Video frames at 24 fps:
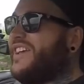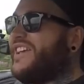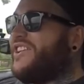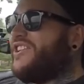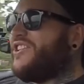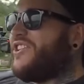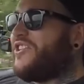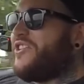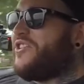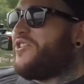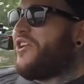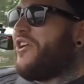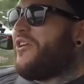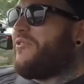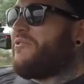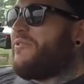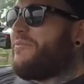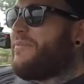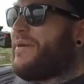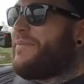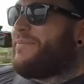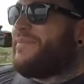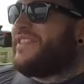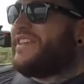You know, you got to
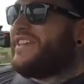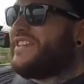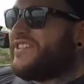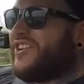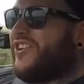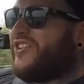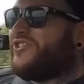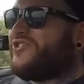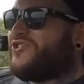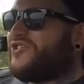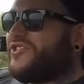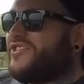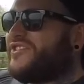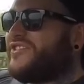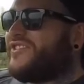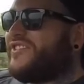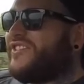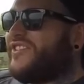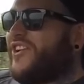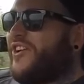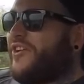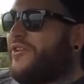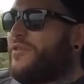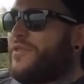remember, these aren't just,
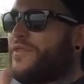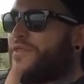you know,